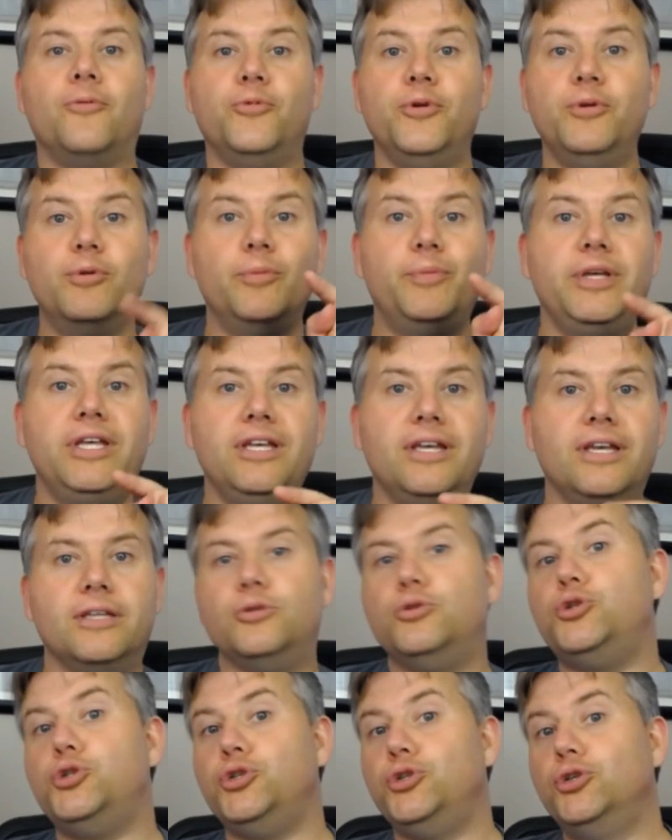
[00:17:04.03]
will be
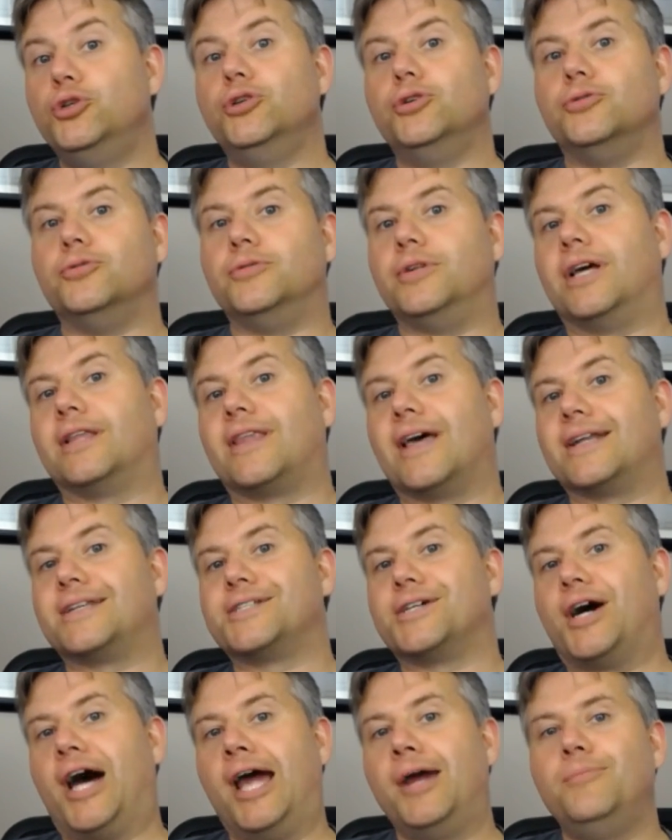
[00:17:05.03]
in June at that
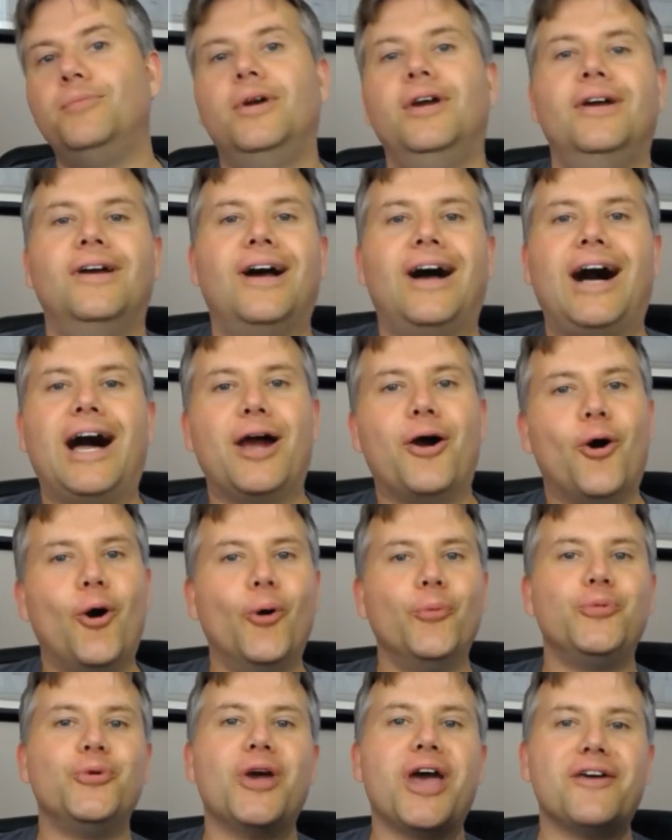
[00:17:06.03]
time. I
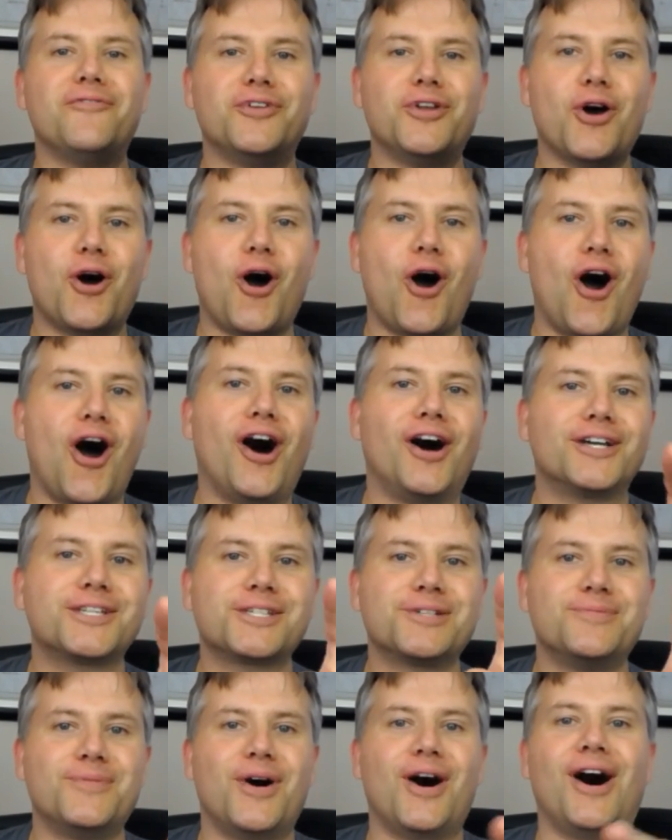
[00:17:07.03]
hope you have an
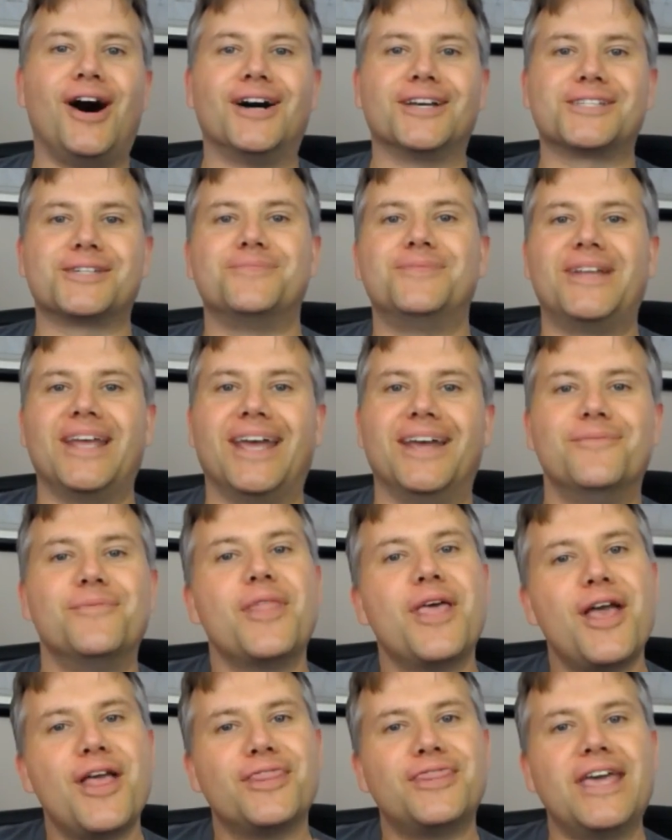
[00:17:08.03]
awesome, awesome day.
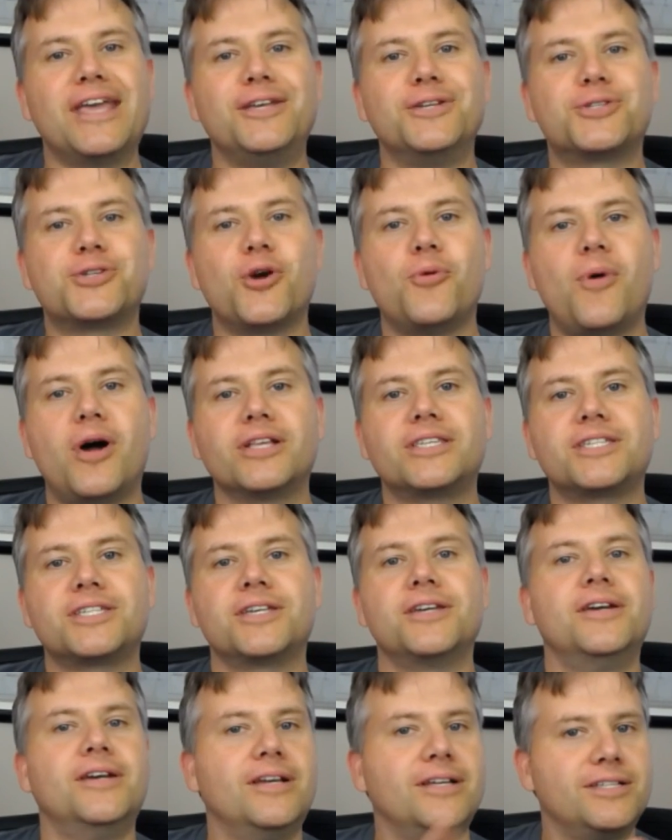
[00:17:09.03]
Thank you so
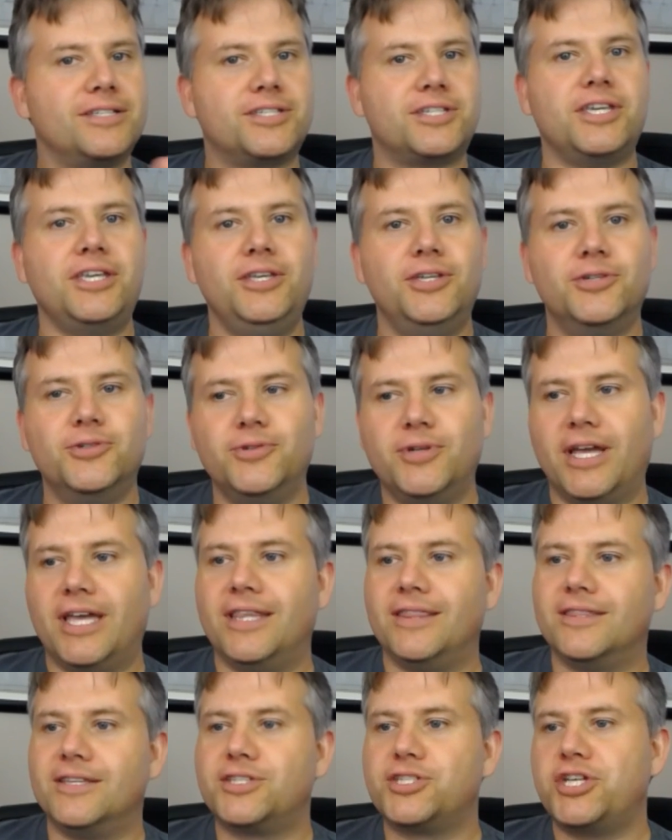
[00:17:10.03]
much. See you
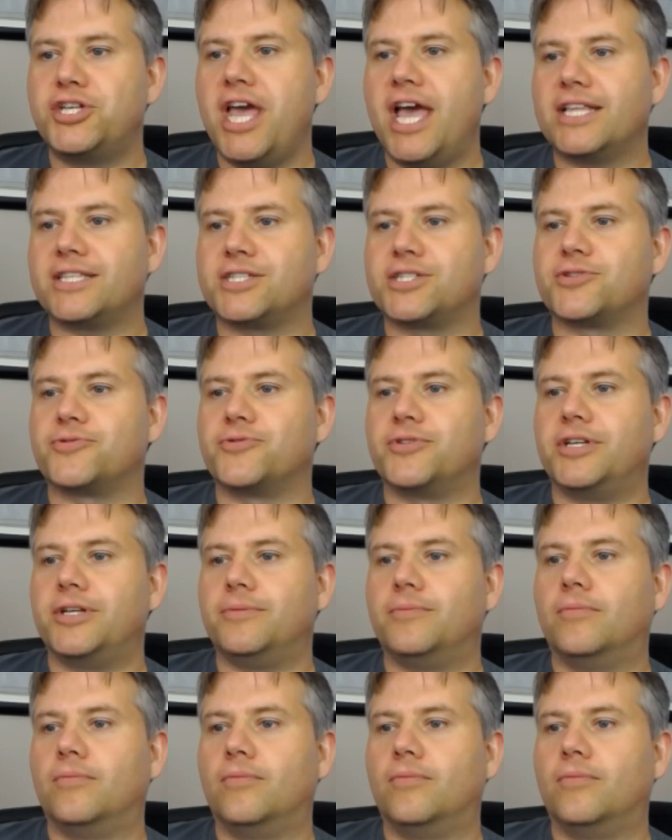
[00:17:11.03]
in the chat stream.